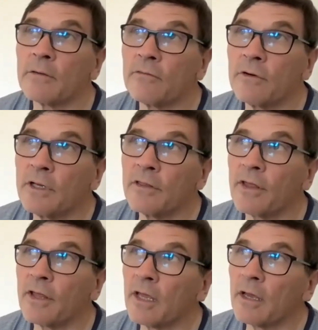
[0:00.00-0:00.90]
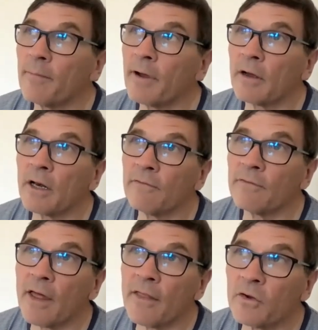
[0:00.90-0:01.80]
really thinking about kind of
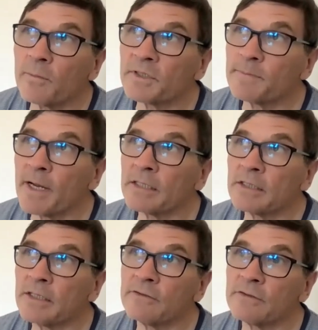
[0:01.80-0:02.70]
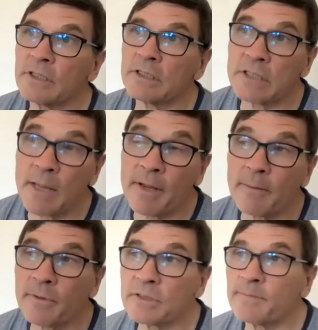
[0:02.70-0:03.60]
ethical perspectives,
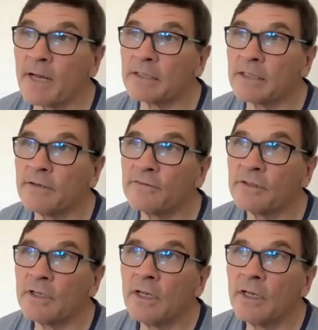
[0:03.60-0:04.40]
systemic perspectives,